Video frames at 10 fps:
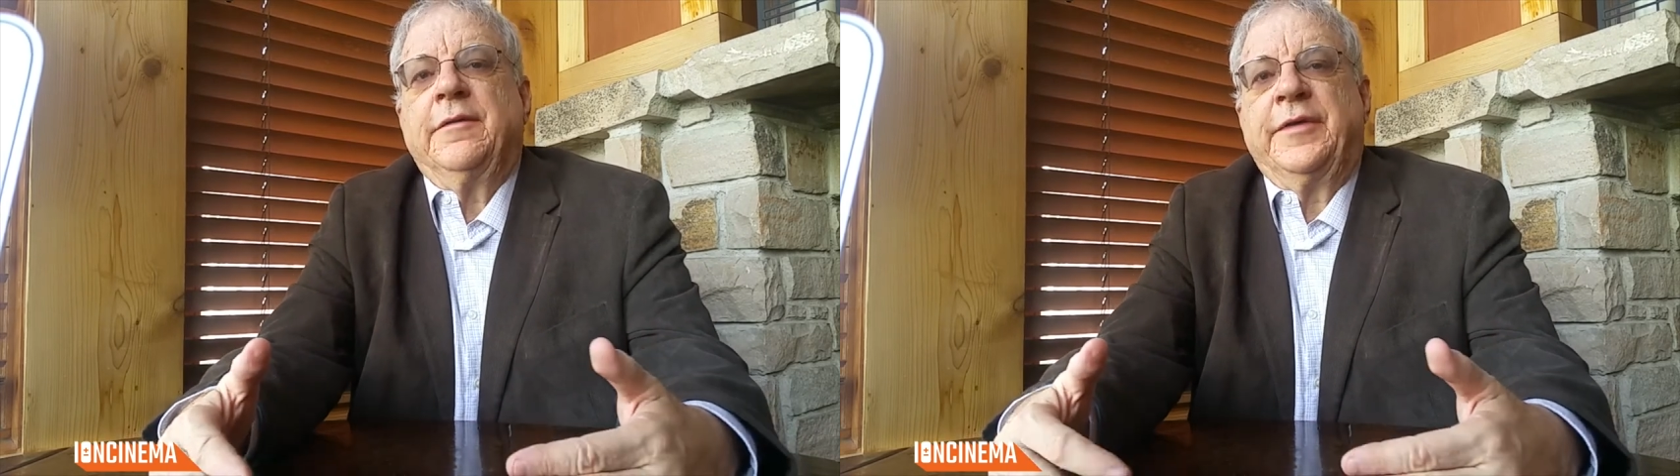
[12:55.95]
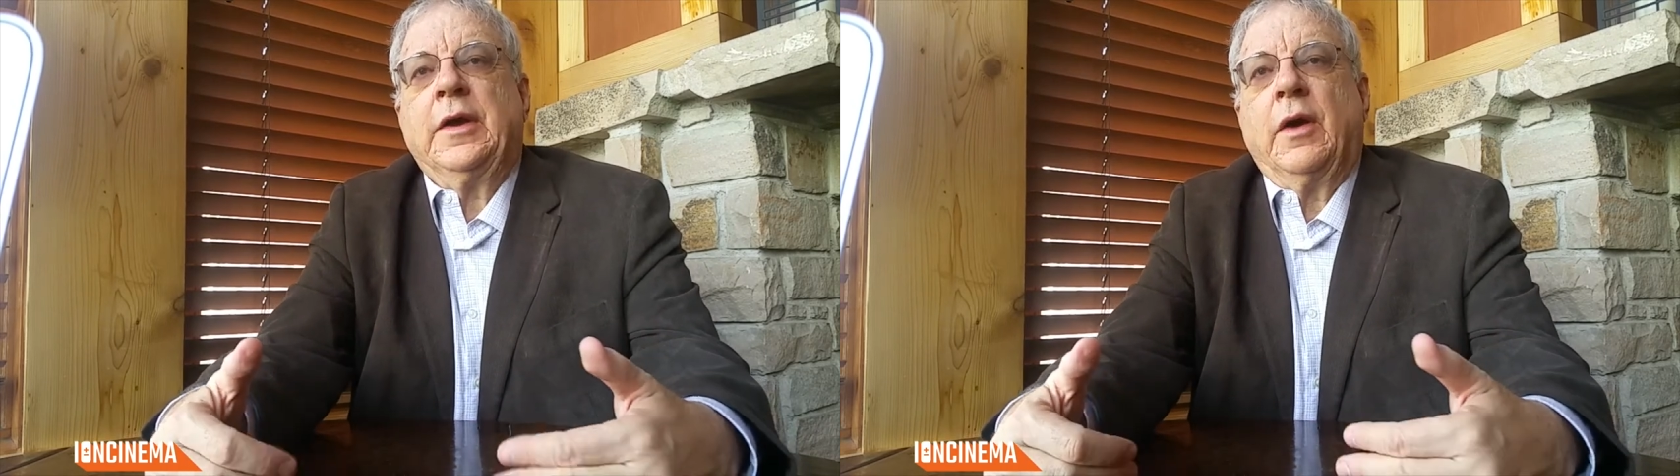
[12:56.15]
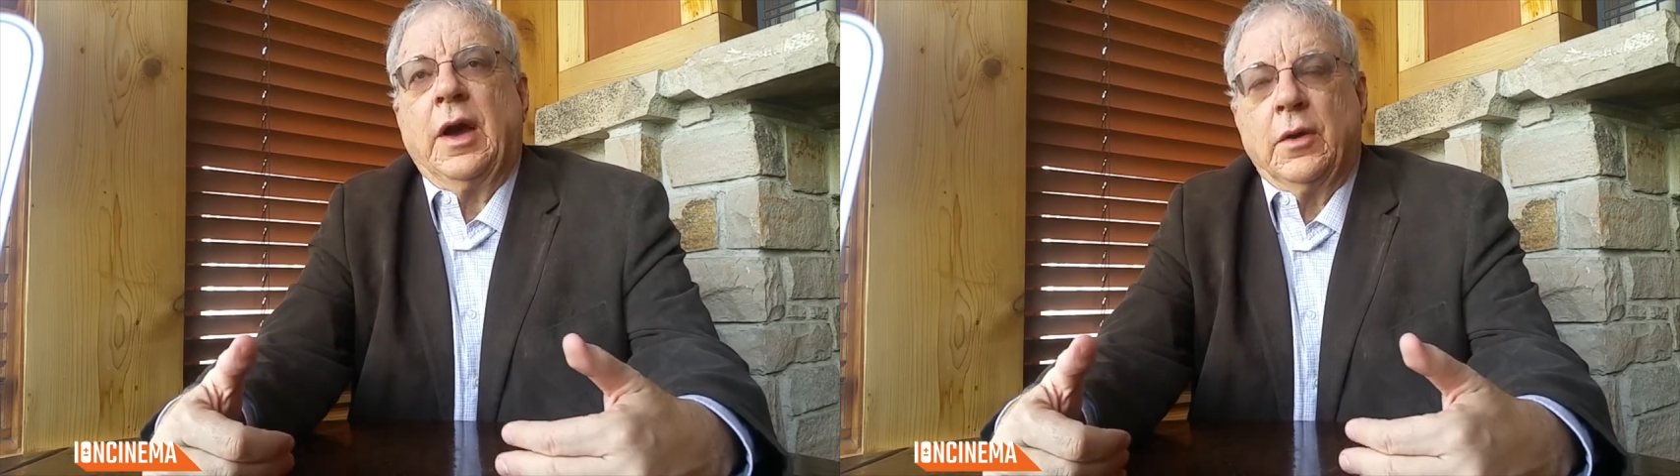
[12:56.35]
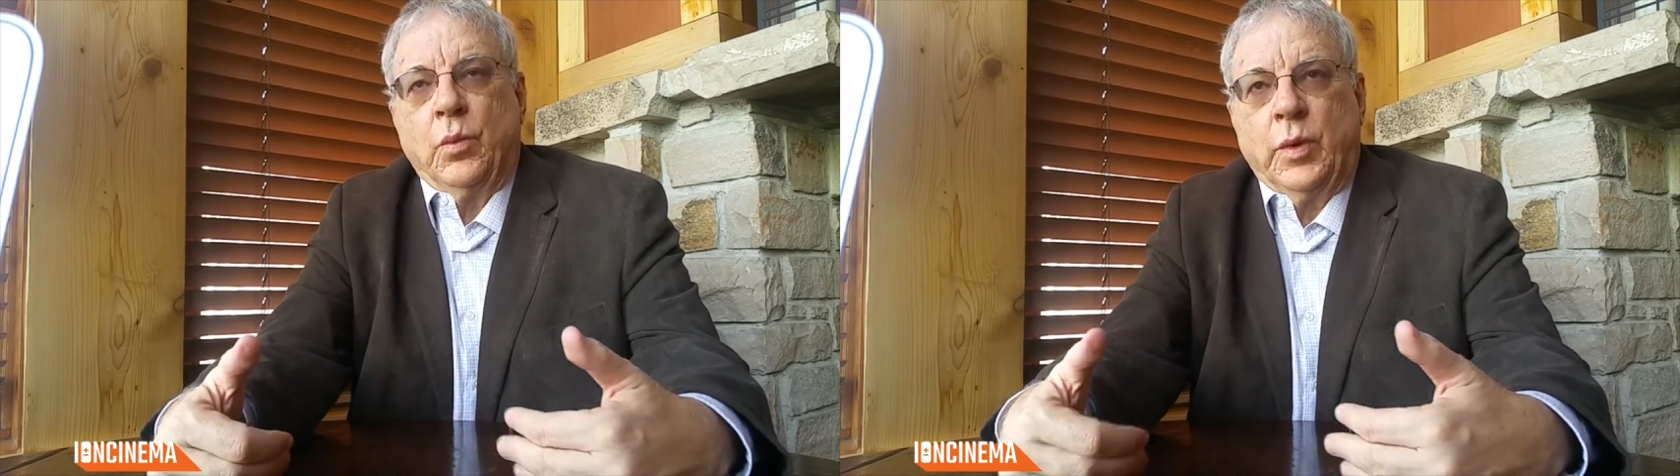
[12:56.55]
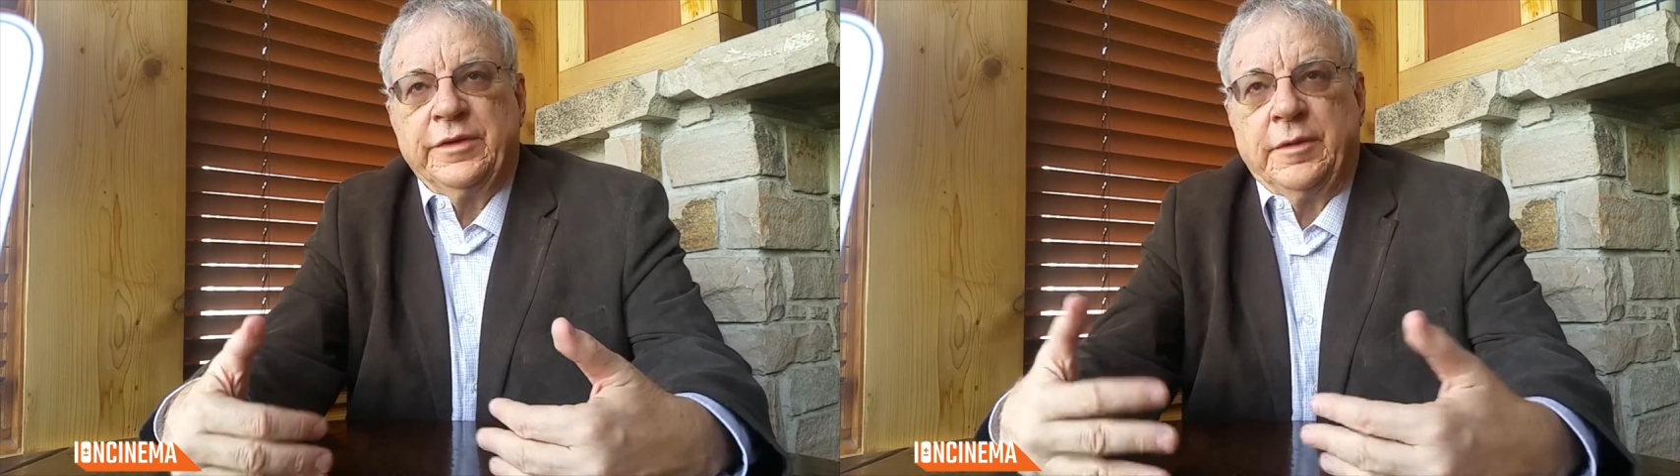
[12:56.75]
figure out
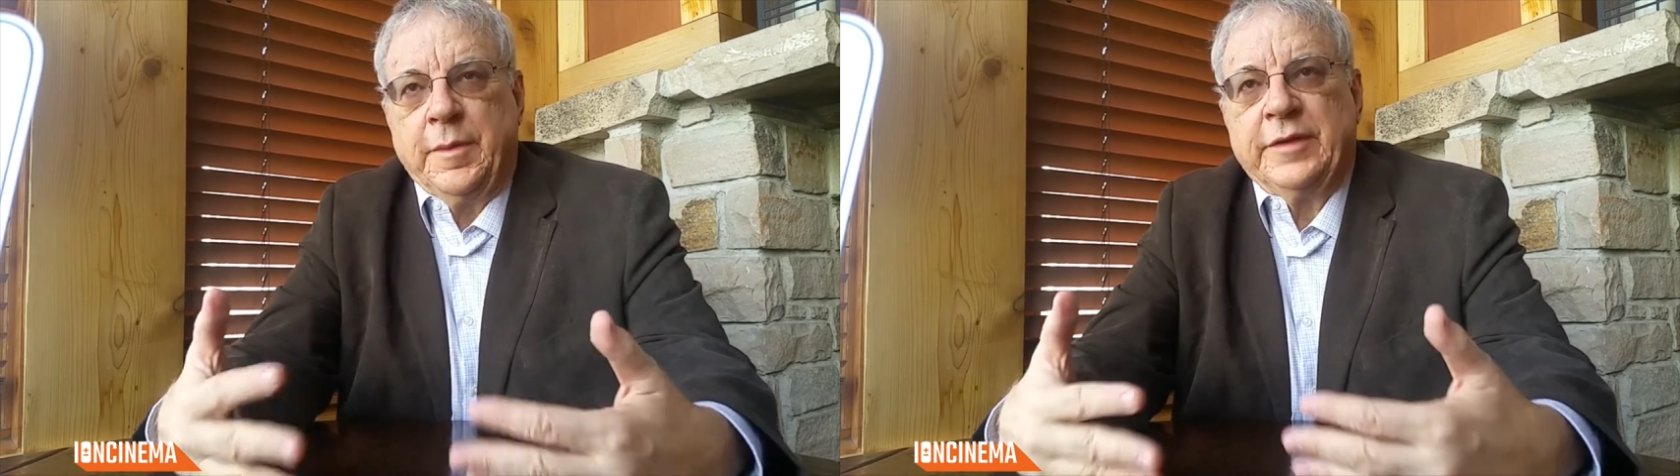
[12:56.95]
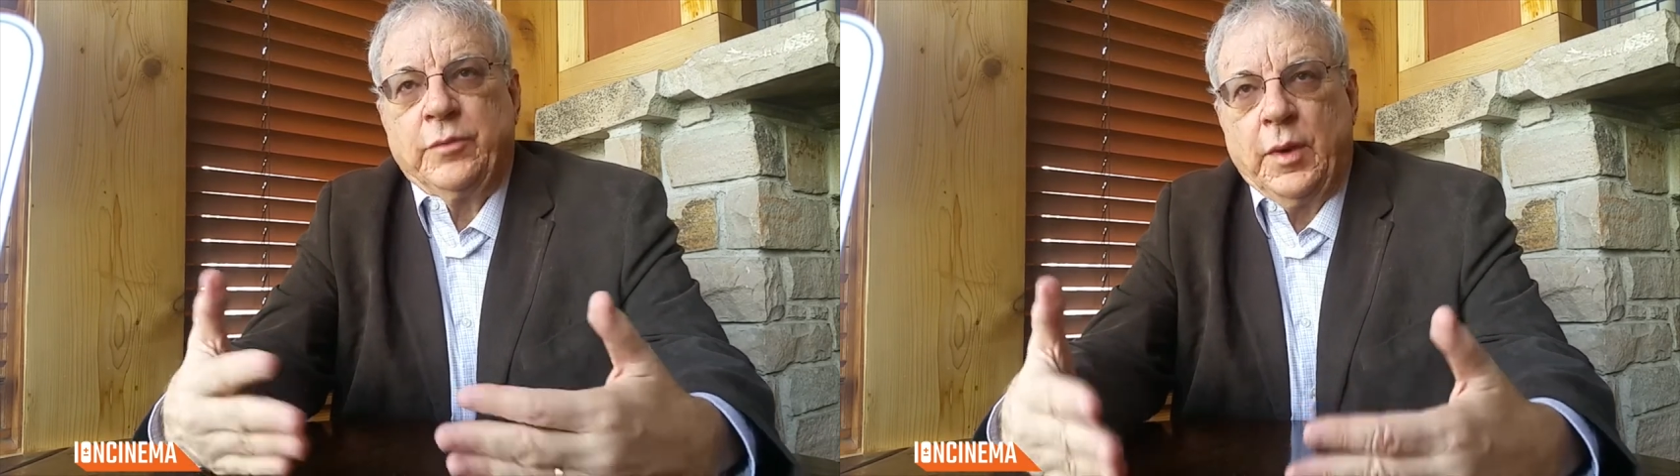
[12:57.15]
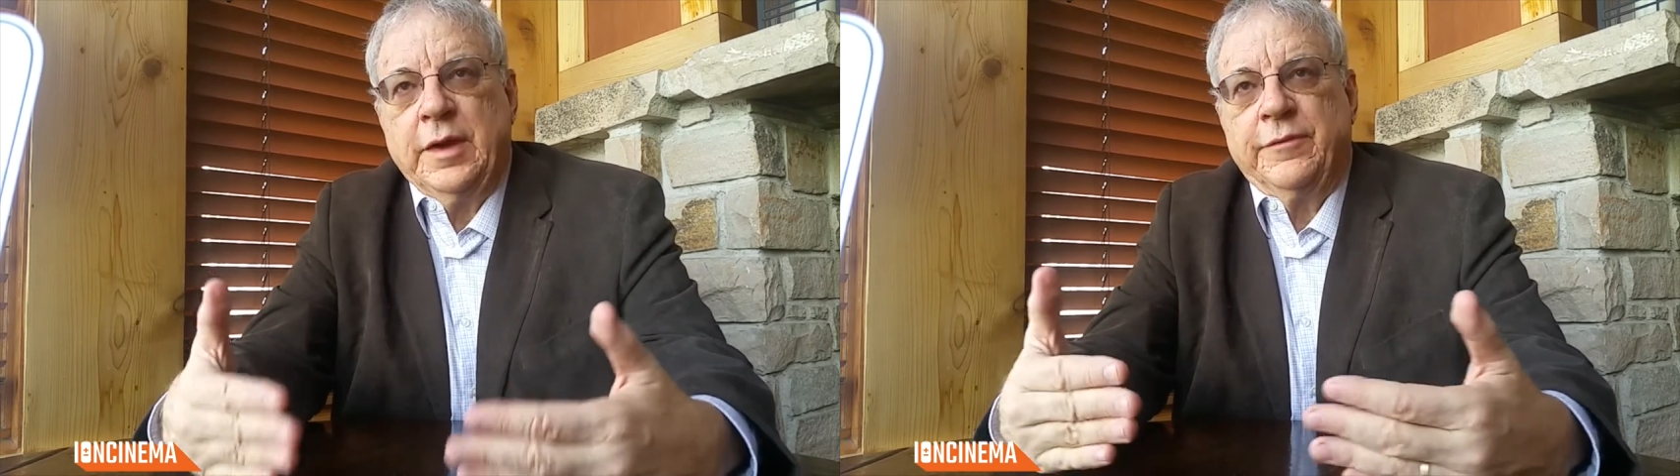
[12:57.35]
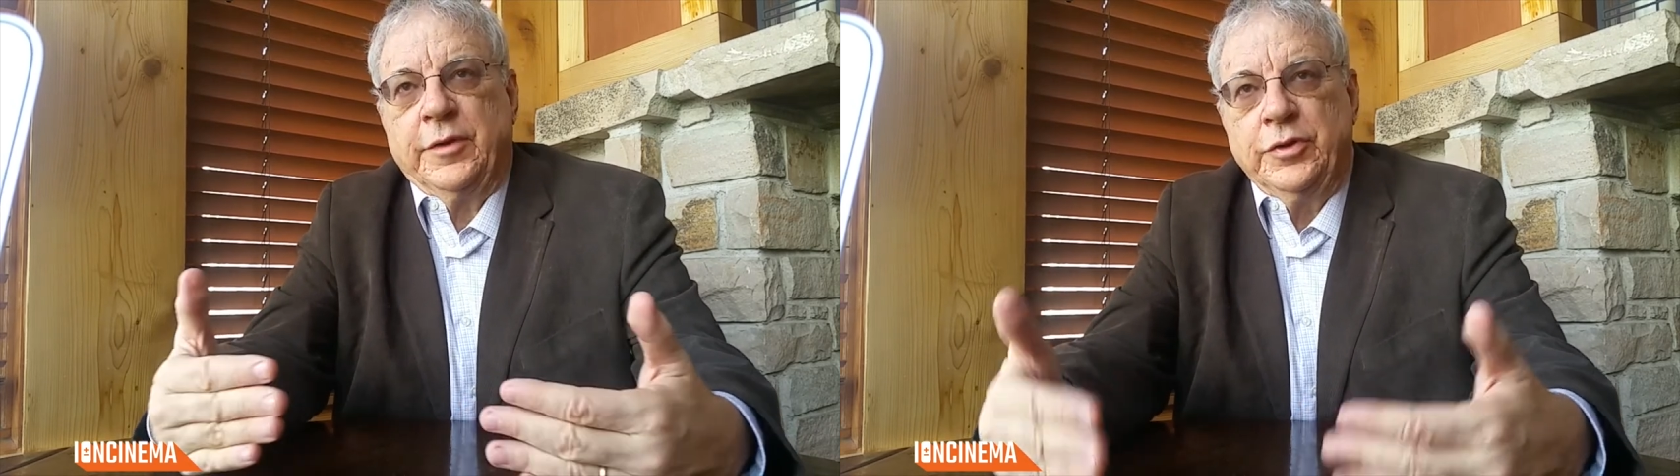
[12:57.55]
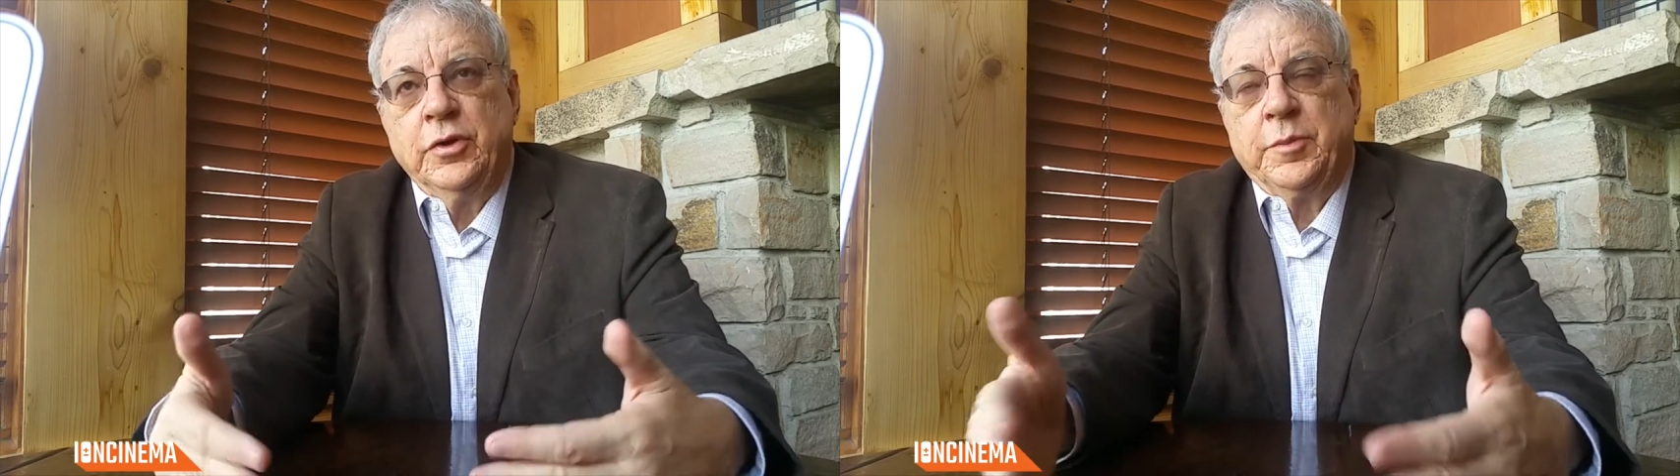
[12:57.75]
what's the best way for
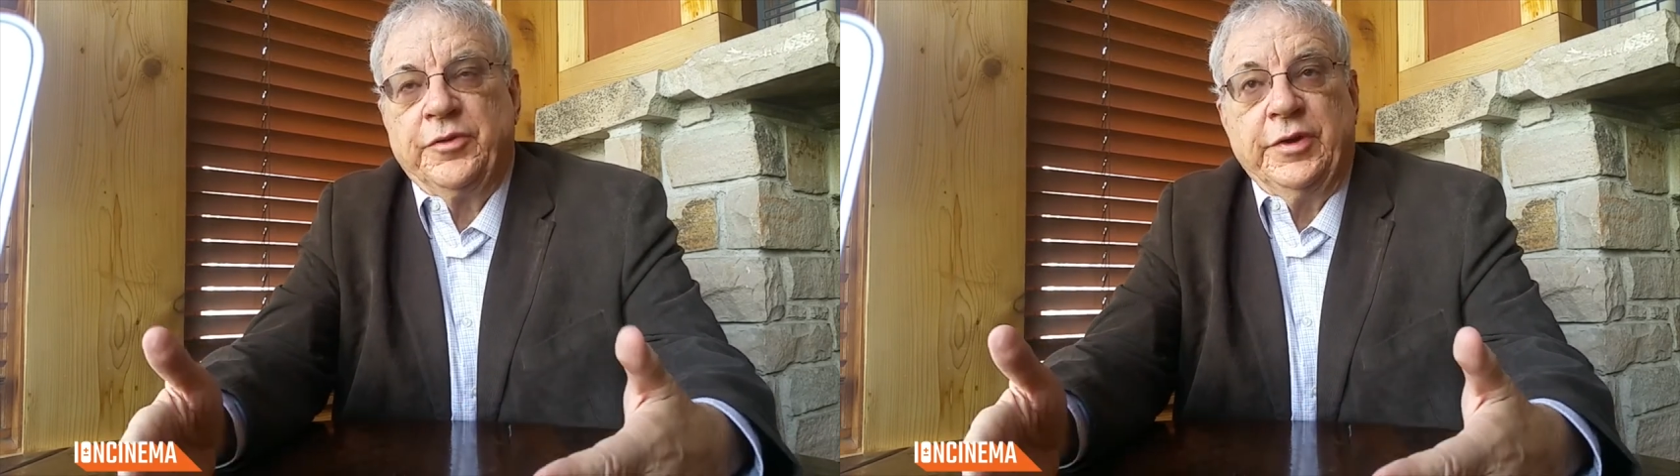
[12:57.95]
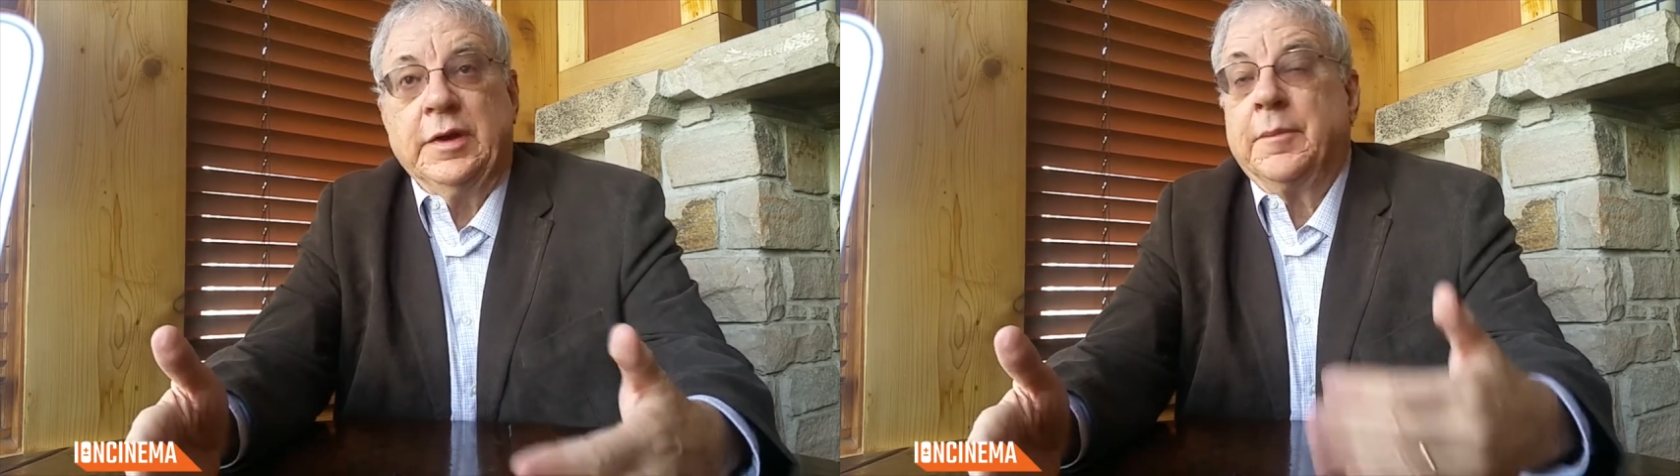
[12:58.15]
you to proceed.